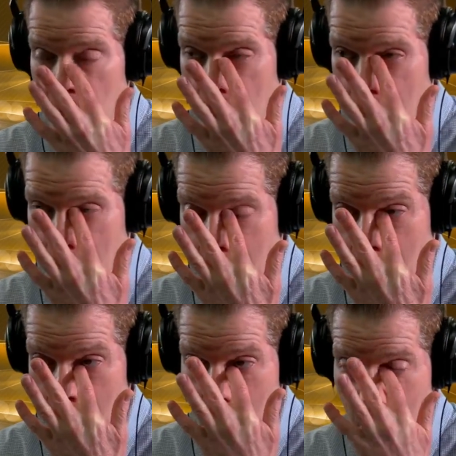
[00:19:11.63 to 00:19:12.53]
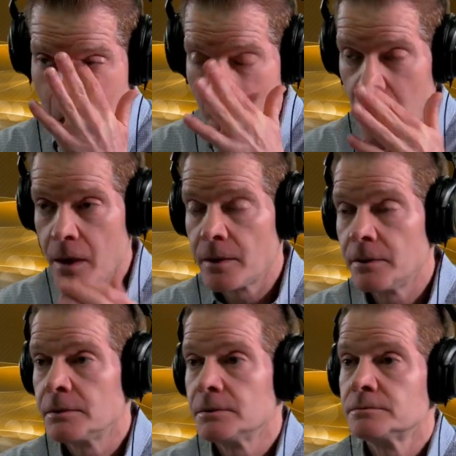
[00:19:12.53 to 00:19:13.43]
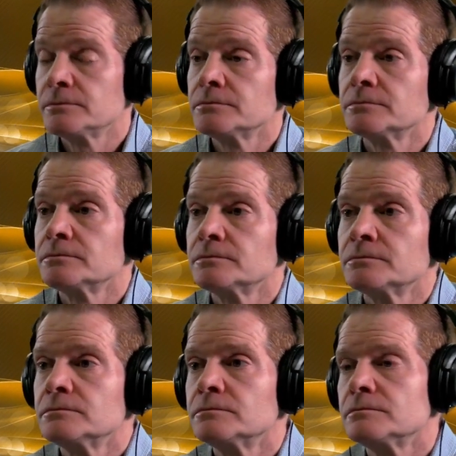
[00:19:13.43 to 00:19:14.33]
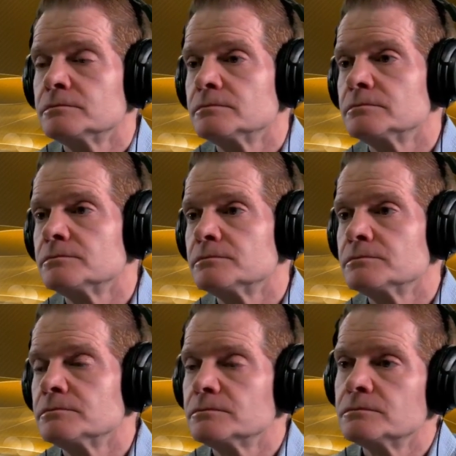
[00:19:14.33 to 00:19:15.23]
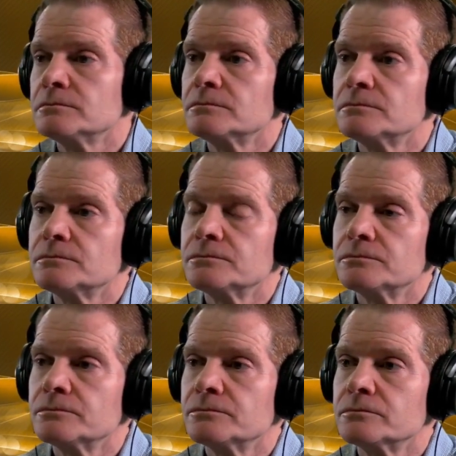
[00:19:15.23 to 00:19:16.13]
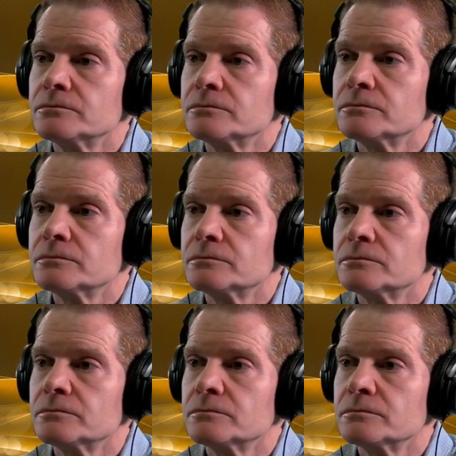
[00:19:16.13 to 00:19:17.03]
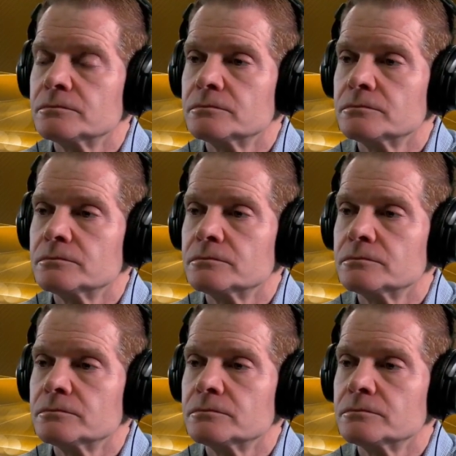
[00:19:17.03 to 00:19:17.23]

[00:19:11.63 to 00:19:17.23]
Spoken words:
(not speaking)